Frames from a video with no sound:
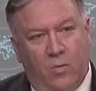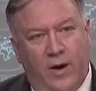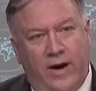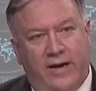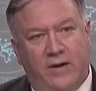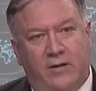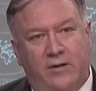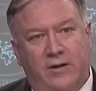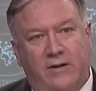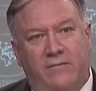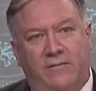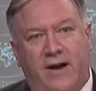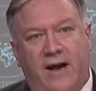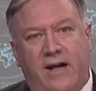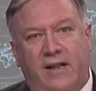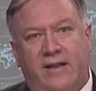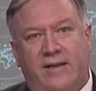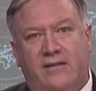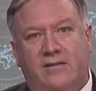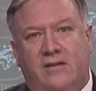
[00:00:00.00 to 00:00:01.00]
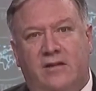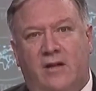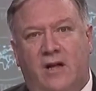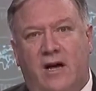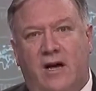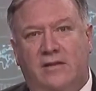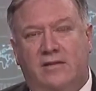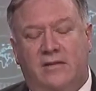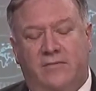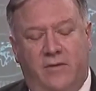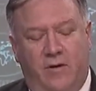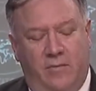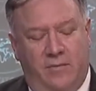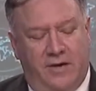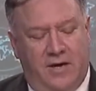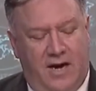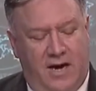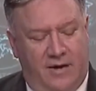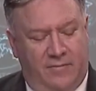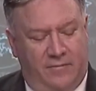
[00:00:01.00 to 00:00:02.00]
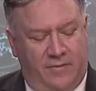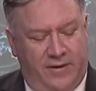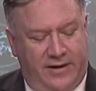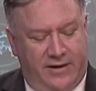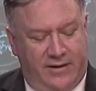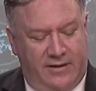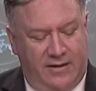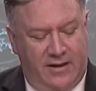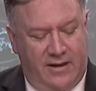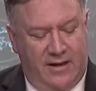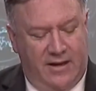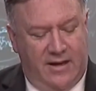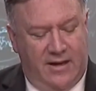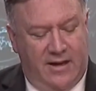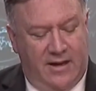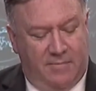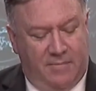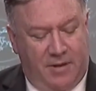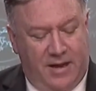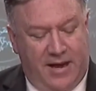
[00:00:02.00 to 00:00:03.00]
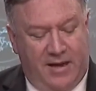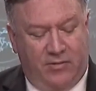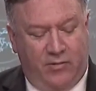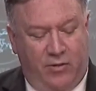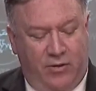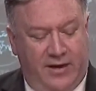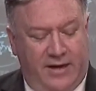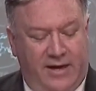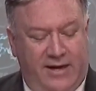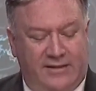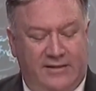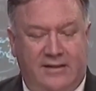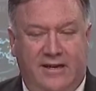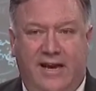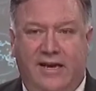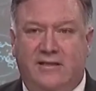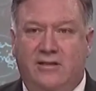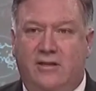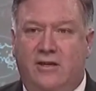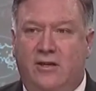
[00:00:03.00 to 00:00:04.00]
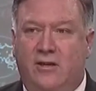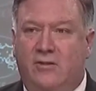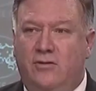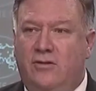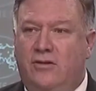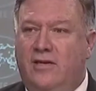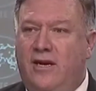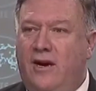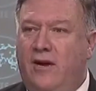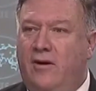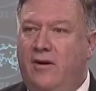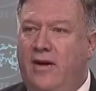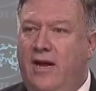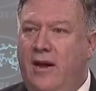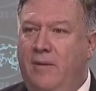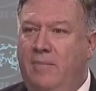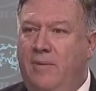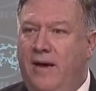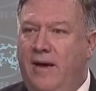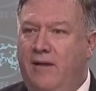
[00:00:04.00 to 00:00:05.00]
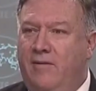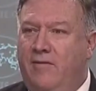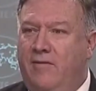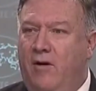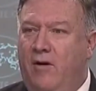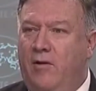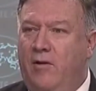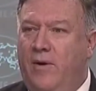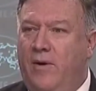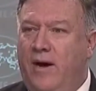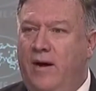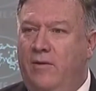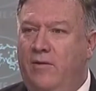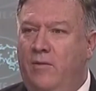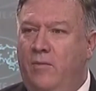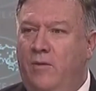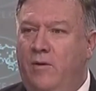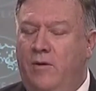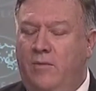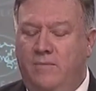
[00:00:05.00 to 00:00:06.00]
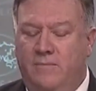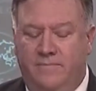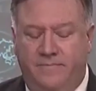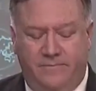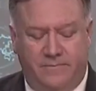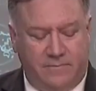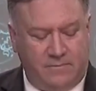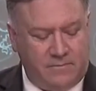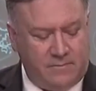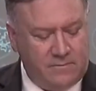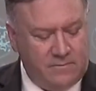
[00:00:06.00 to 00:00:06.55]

It regularly violates the laws of armed conflict. It plans, organizes, and executes terror campaigns all around the world.